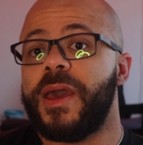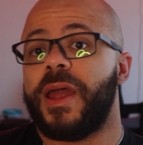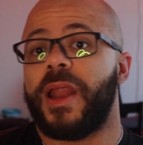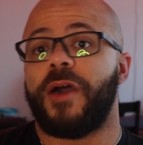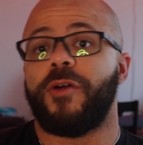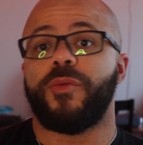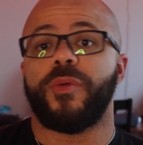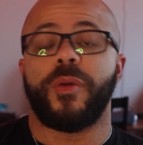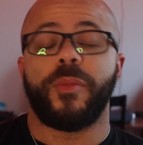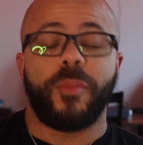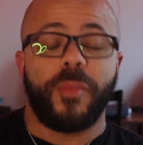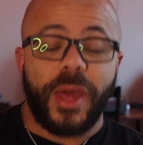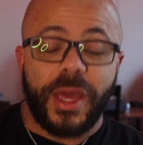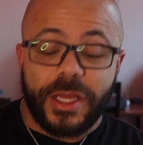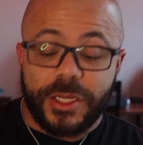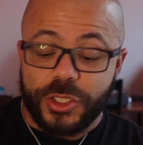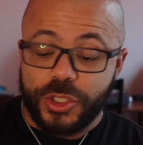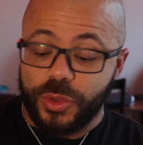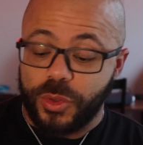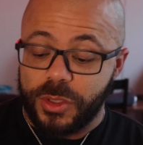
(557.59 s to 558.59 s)
and I'll be
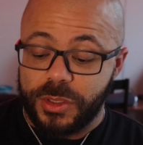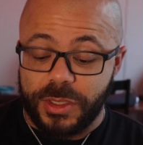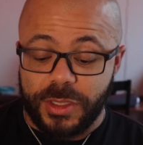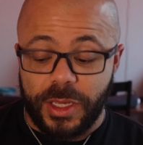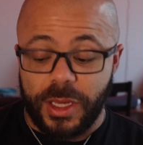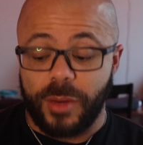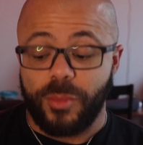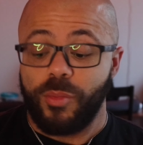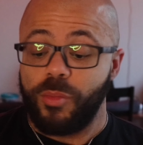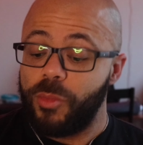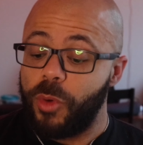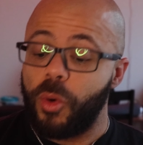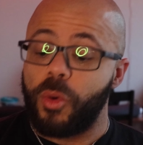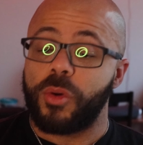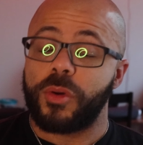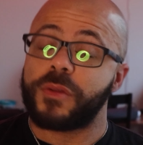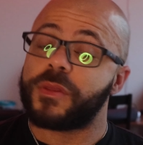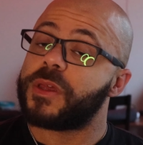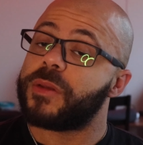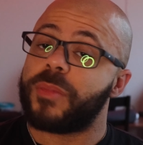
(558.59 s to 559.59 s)
making sure to get
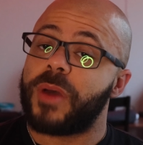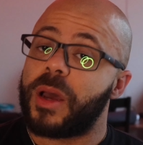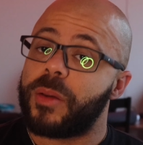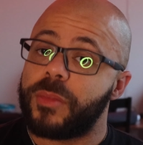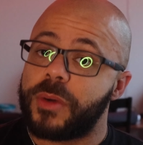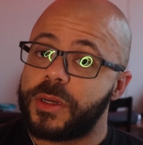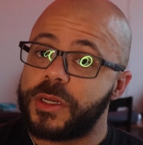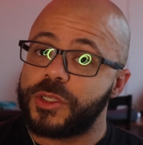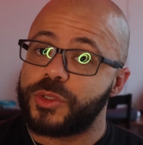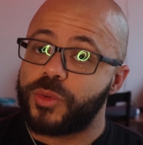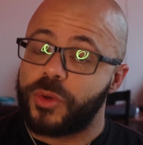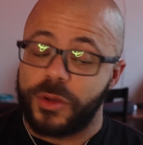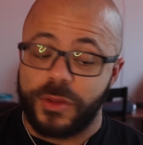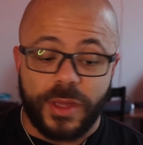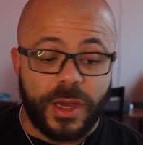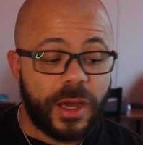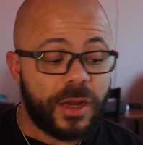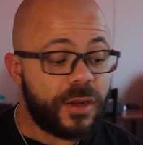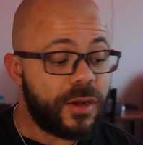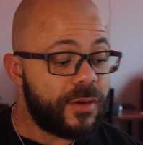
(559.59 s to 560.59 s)
more than my money's worth
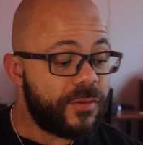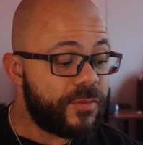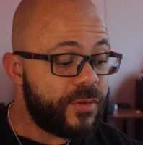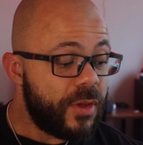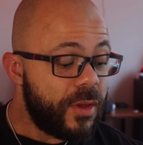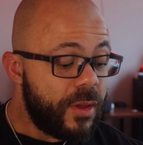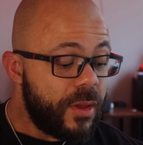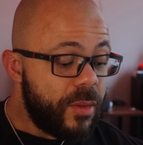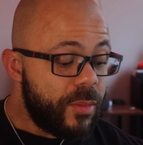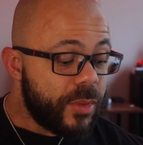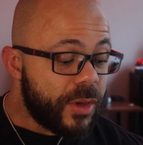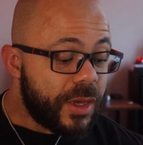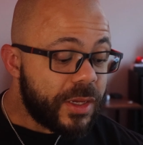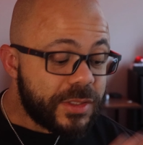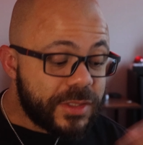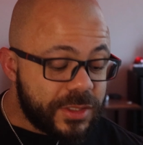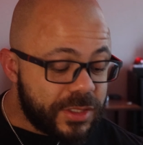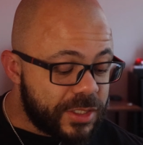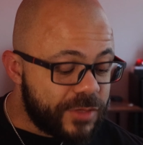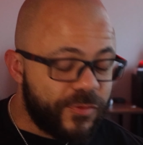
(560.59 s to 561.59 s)
out of,
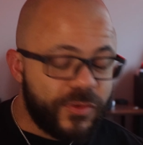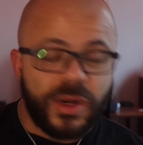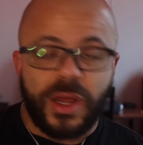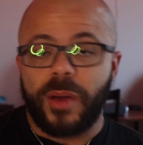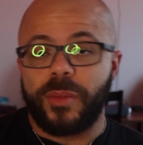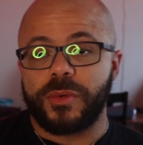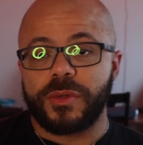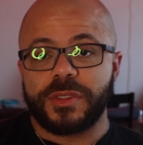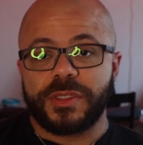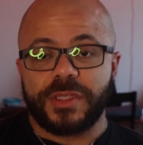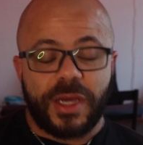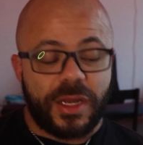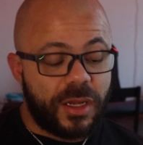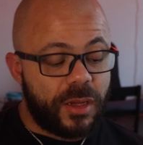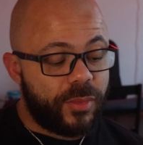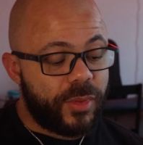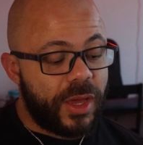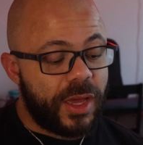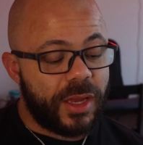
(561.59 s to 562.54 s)
because it's a phenomenal setup.